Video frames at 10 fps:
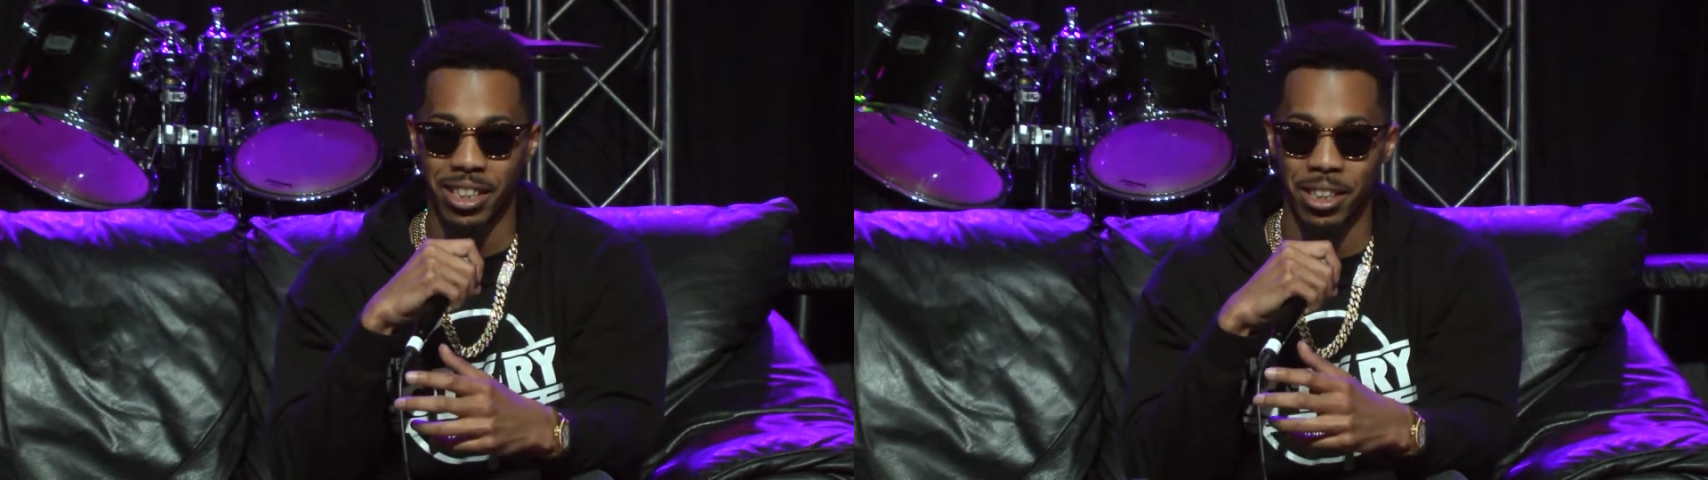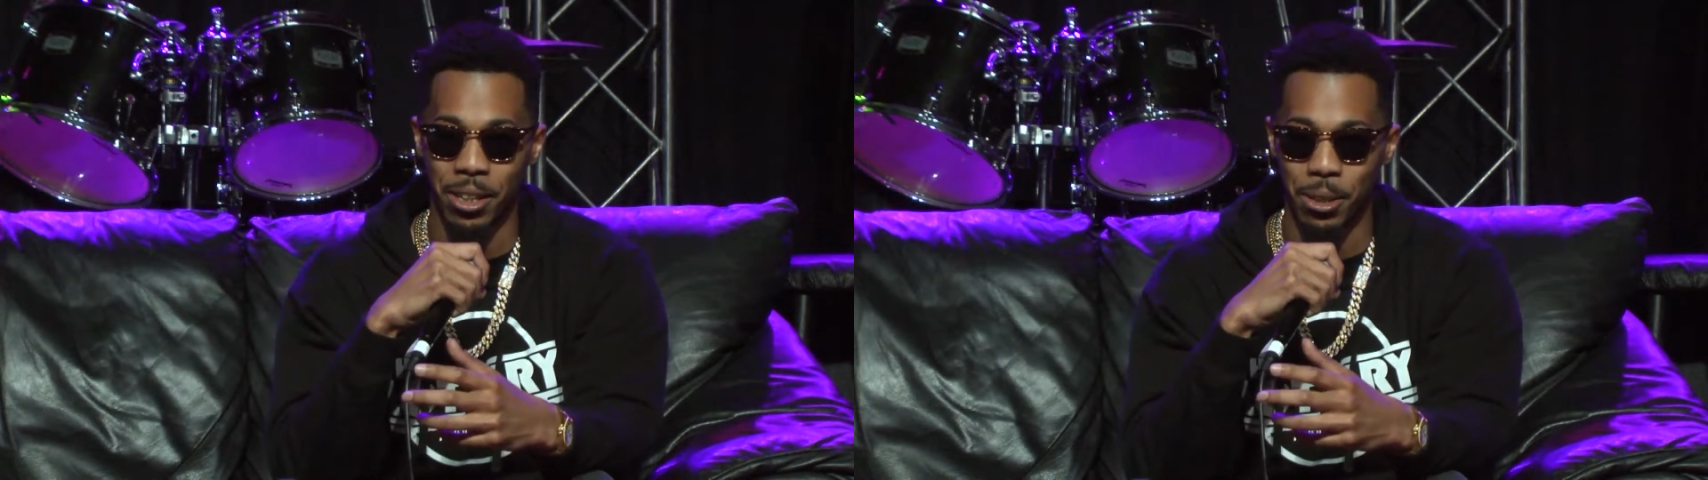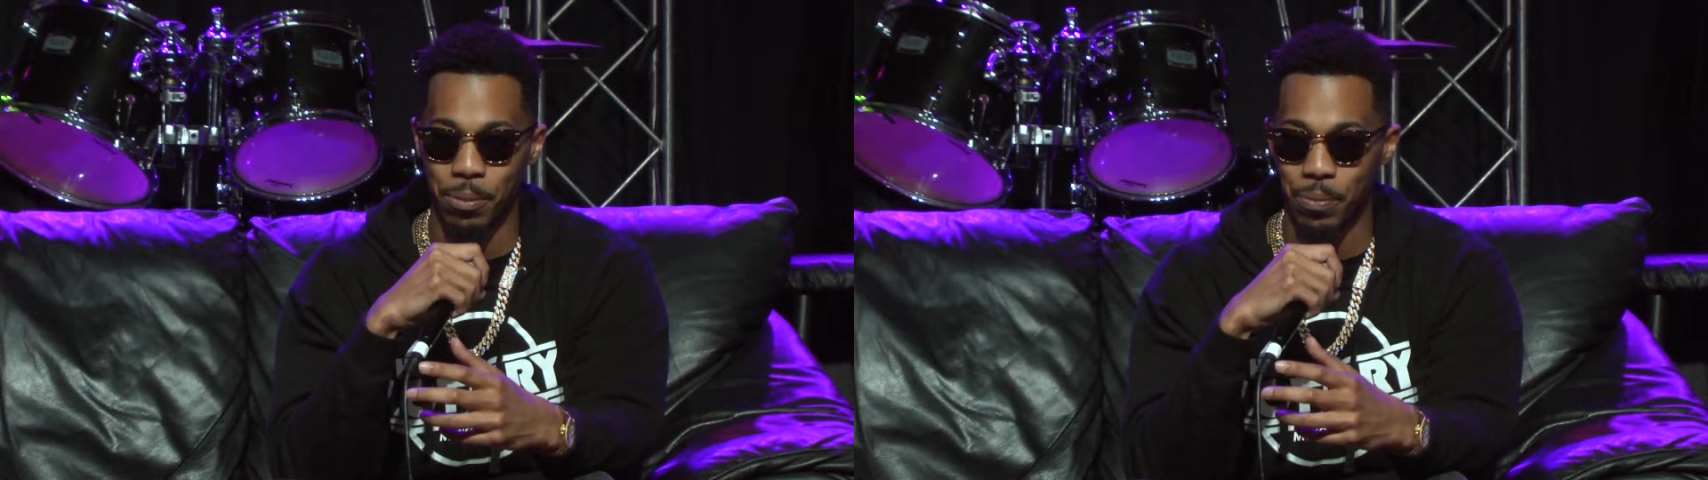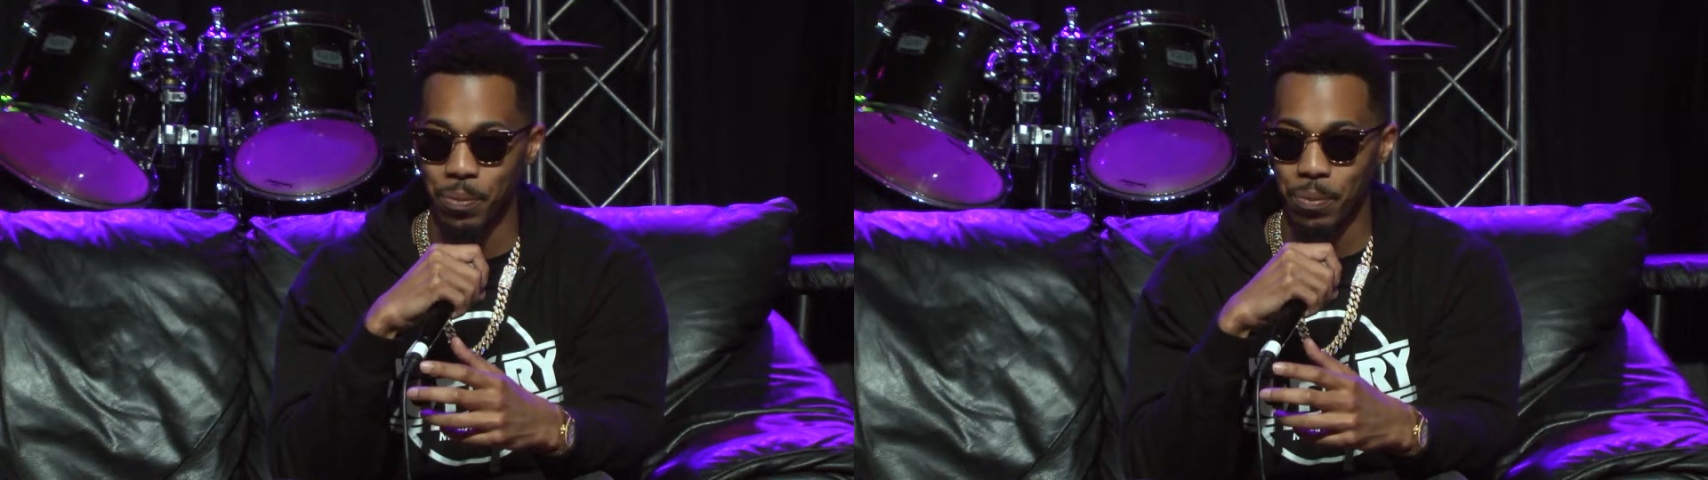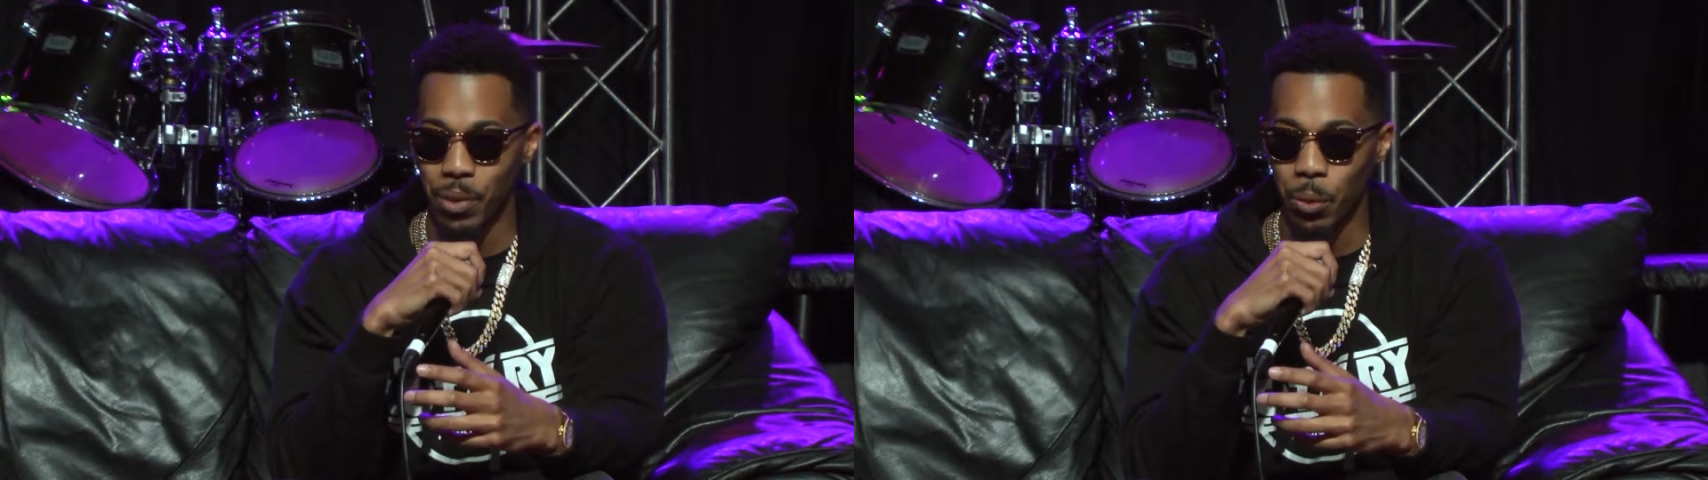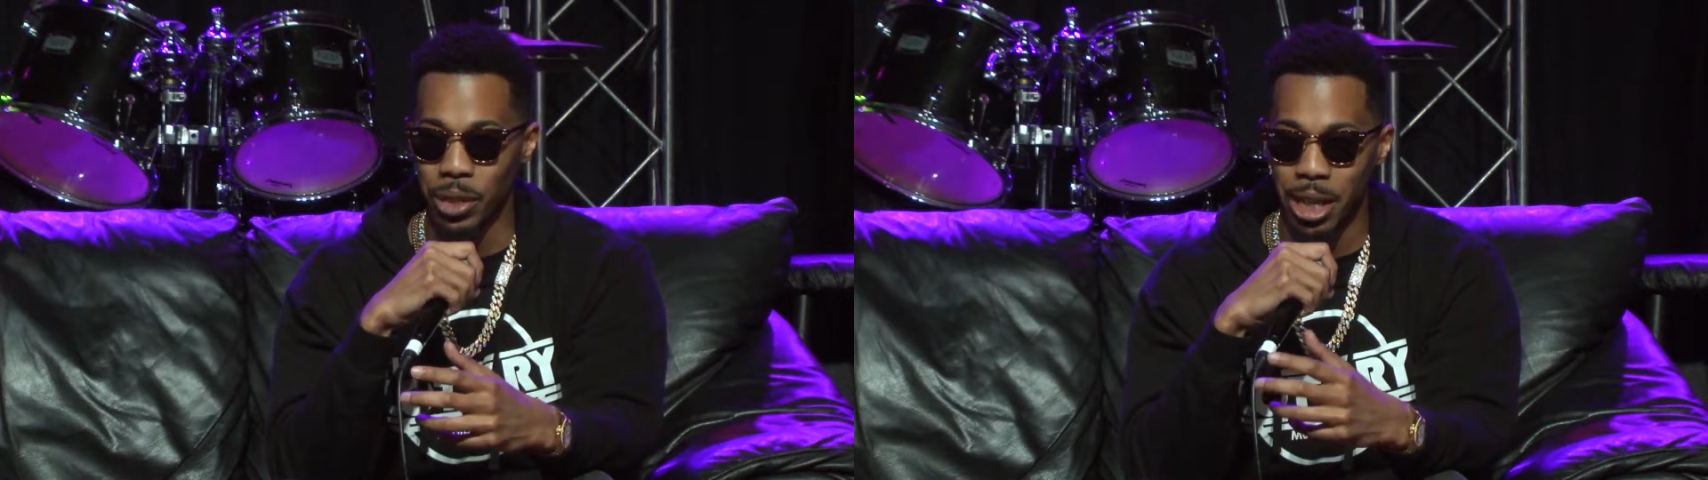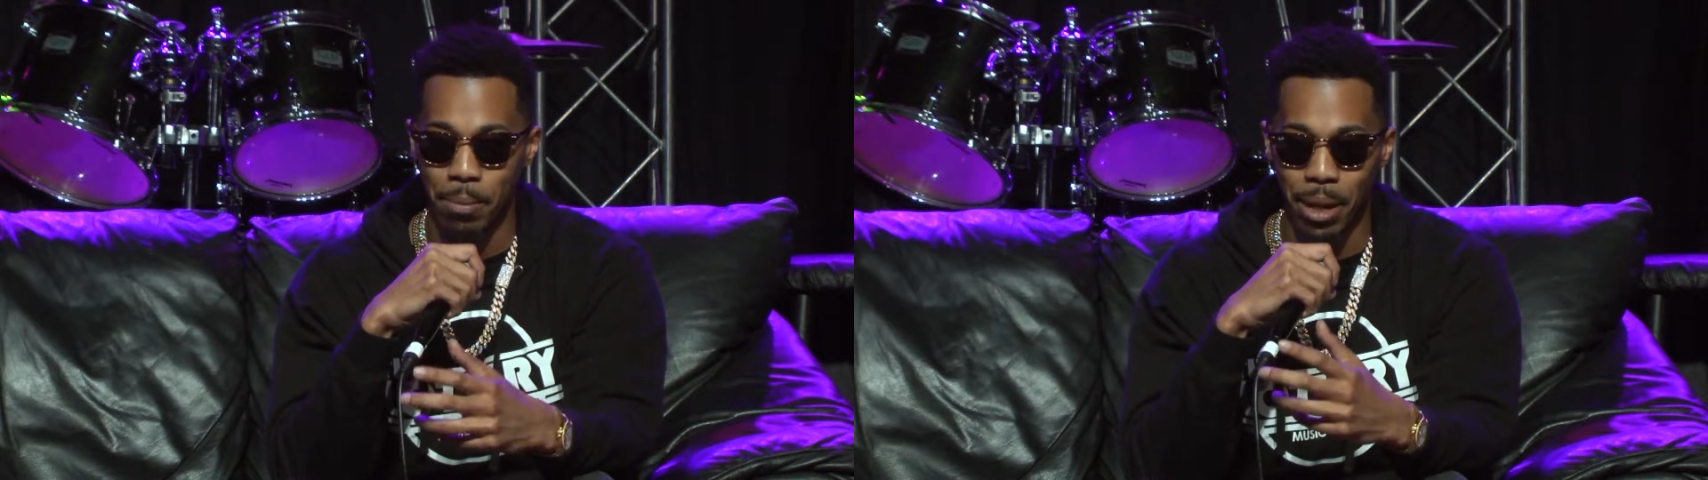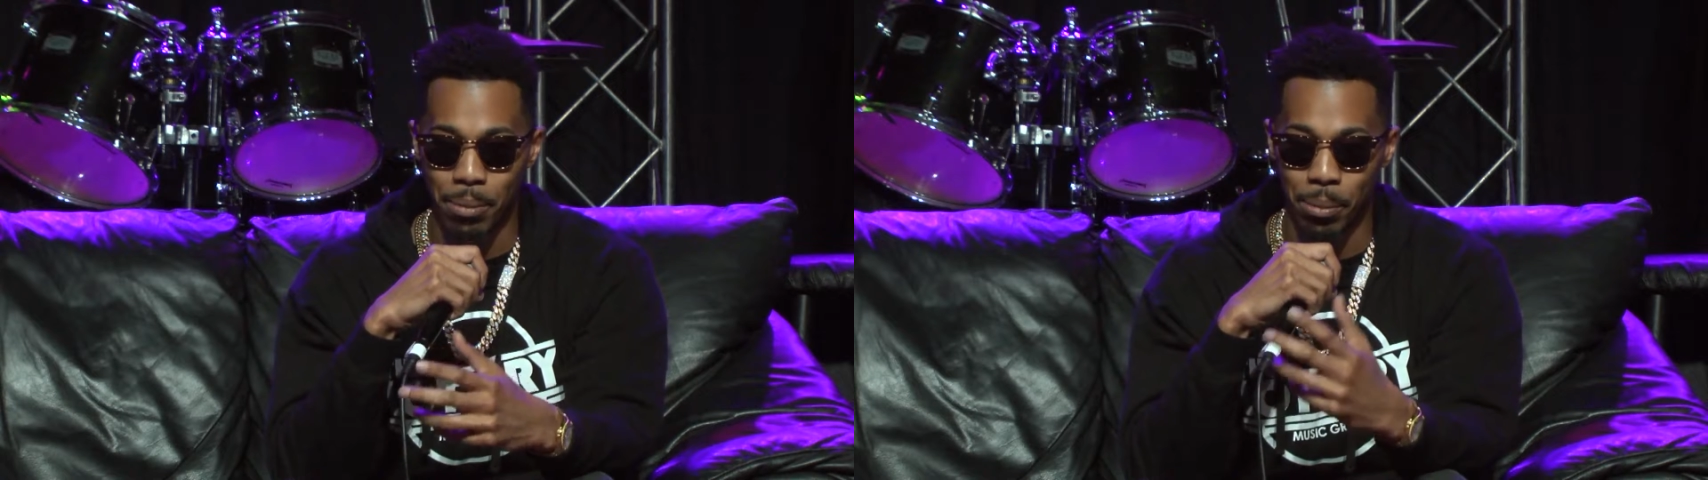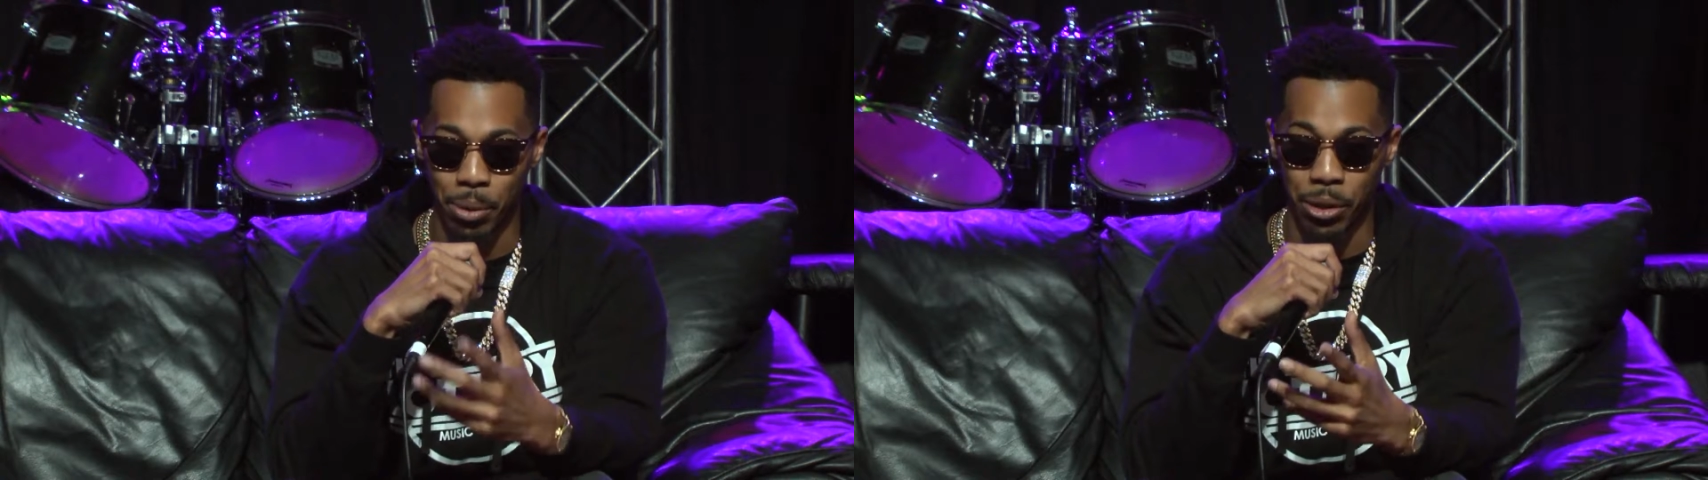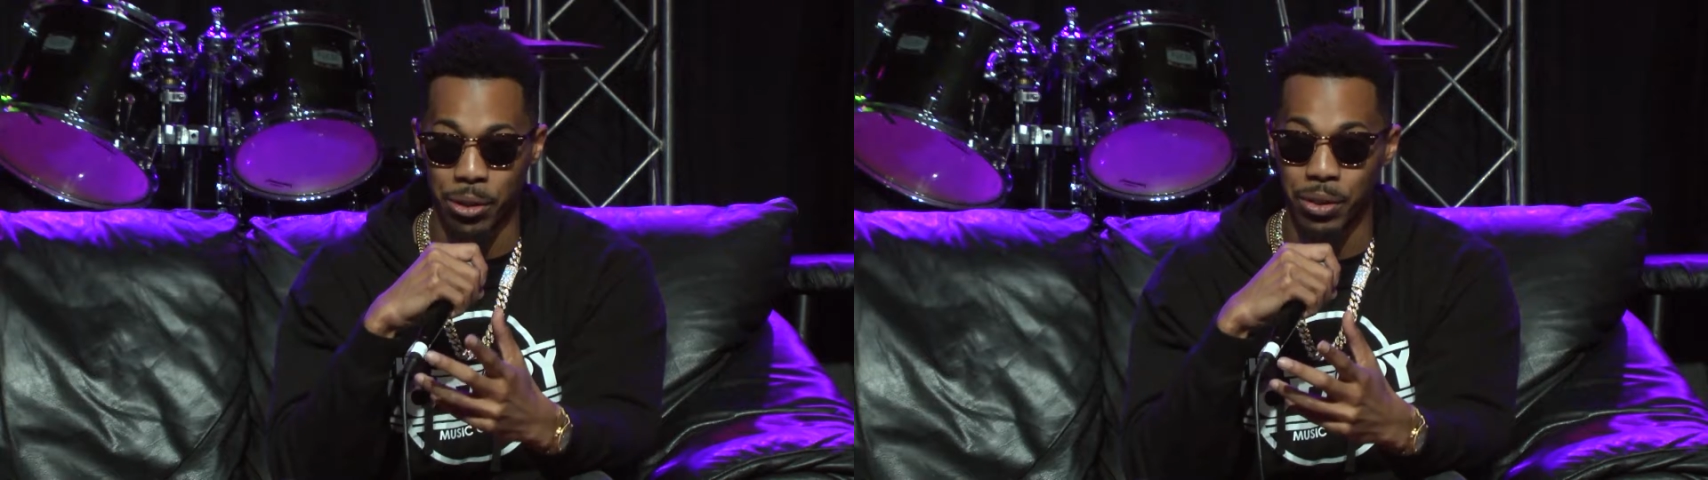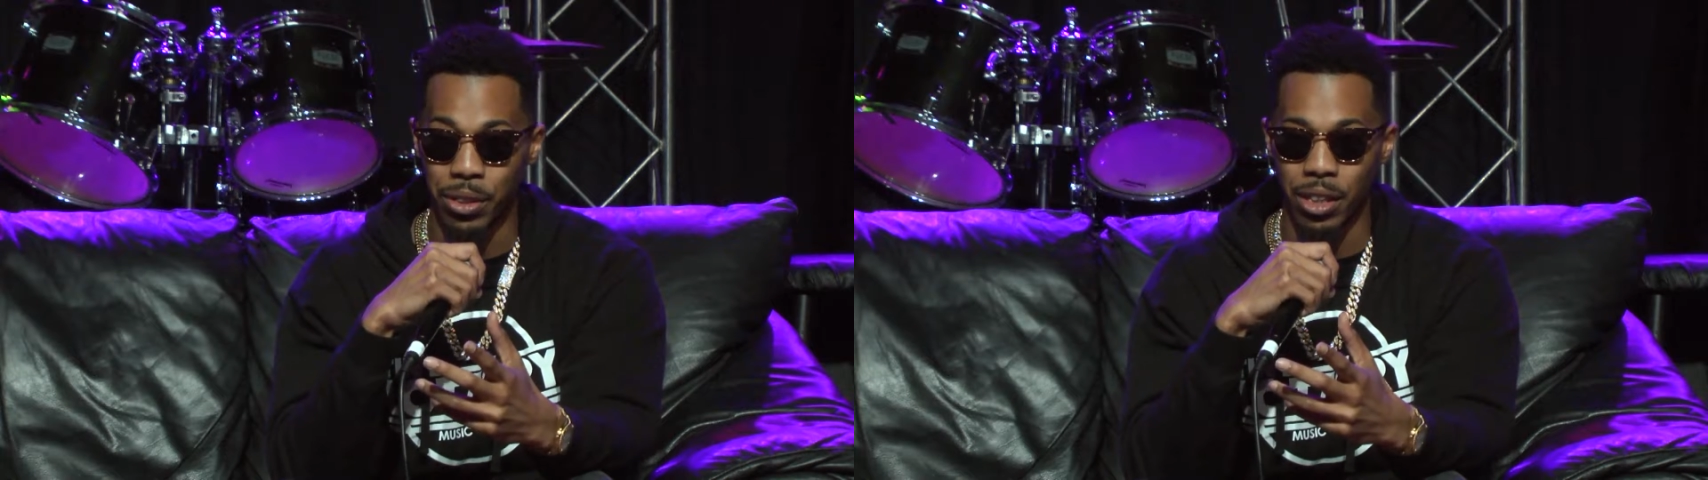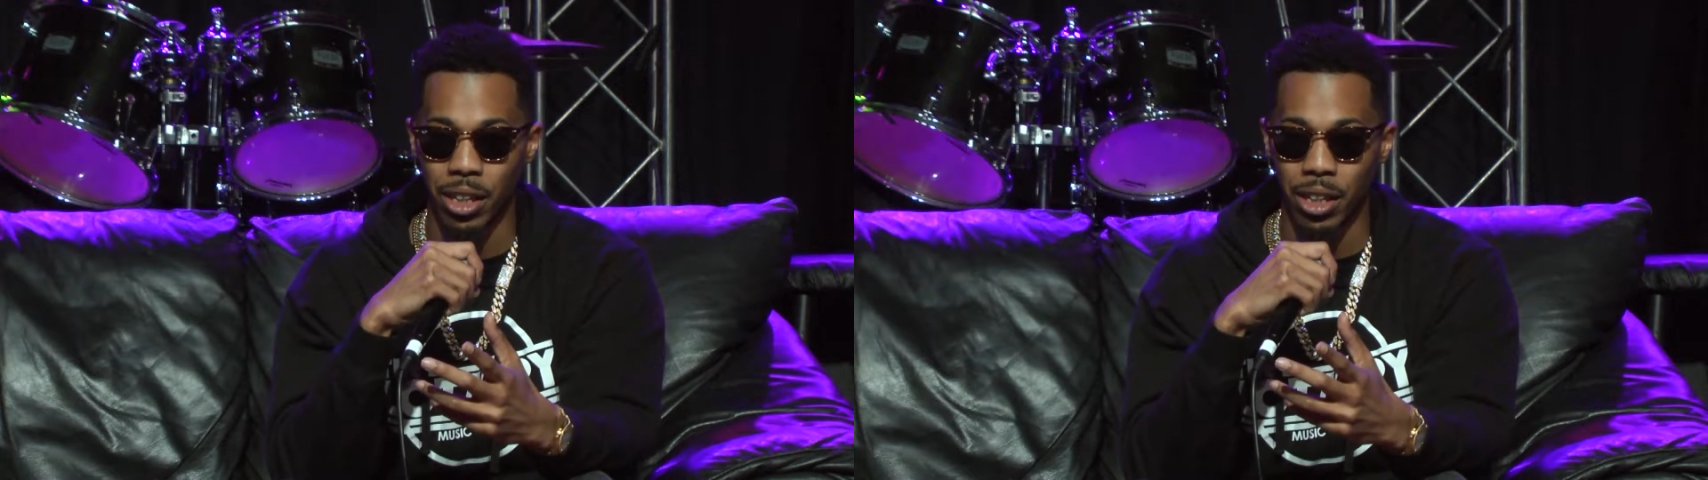Once I met my bro,